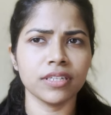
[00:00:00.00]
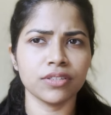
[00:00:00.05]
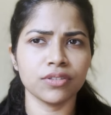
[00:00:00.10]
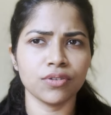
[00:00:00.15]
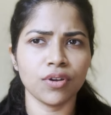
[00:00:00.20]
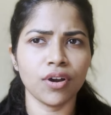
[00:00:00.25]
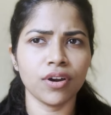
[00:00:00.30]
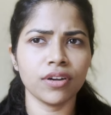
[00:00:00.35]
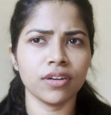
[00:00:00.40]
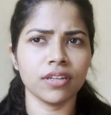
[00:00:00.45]
It is
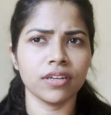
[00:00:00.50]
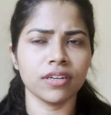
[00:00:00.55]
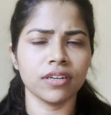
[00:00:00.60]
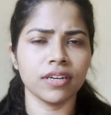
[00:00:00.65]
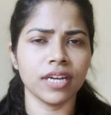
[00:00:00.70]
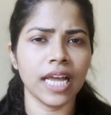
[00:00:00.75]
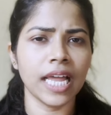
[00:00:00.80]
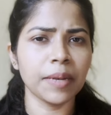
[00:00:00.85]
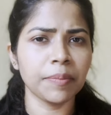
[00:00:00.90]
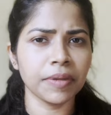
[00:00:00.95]
not
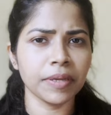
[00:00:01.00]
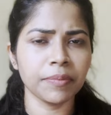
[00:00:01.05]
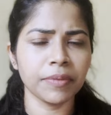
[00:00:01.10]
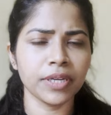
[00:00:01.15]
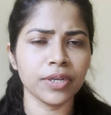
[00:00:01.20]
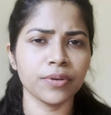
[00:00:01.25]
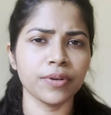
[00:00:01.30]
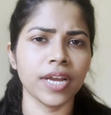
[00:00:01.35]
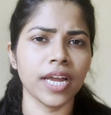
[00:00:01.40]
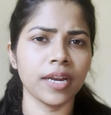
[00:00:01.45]
uh, helping
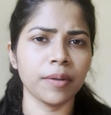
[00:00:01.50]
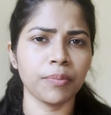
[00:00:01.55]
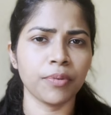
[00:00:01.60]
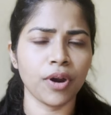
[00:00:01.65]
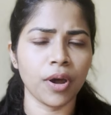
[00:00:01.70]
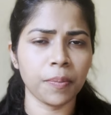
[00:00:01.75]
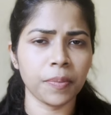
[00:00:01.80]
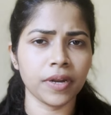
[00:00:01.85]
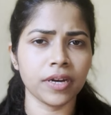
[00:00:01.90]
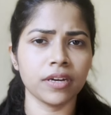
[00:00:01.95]
me to get a
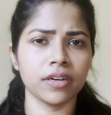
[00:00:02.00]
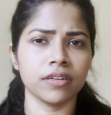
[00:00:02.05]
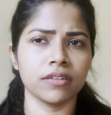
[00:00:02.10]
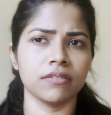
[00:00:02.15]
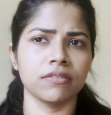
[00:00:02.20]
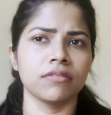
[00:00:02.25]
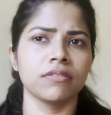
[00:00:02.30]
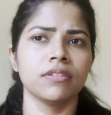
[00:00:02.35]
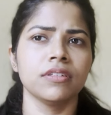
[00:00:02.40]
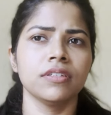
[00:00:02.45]
proper uh,